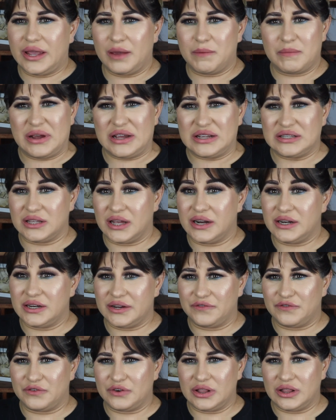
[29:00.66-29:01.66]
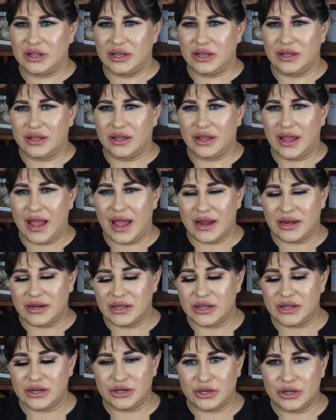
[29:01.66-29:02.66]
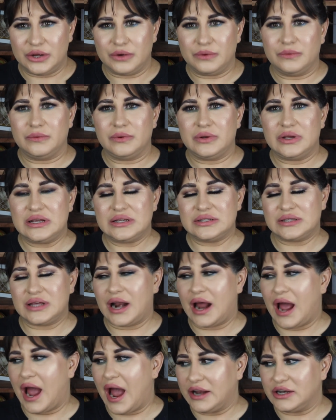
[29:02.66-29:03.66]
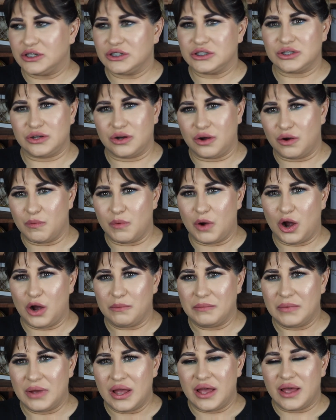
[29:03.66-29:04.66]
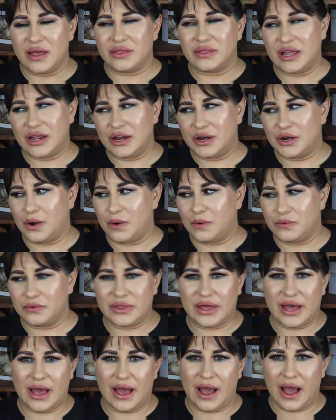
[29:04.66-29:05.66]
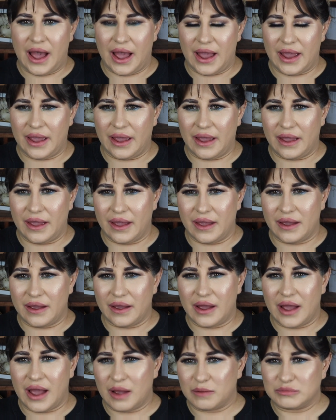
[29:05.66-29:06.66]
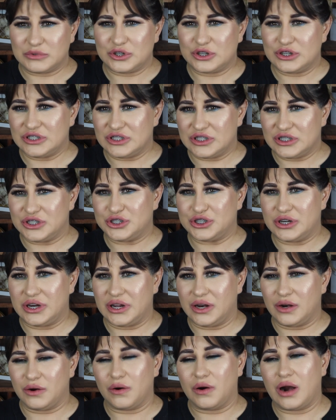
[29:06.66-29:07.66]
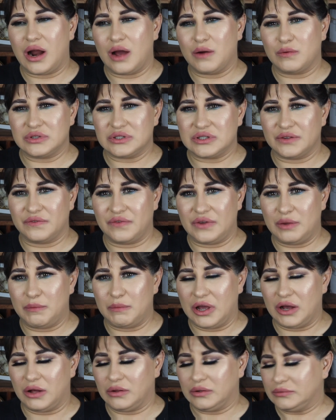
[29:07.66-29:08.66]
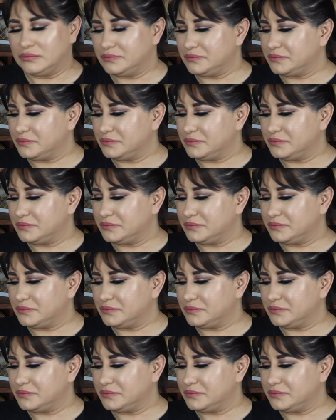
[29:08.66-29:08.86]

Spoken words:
at my son differently, and he knew. He said, I just know, Mom. They know that I am transitioning, or I was a female.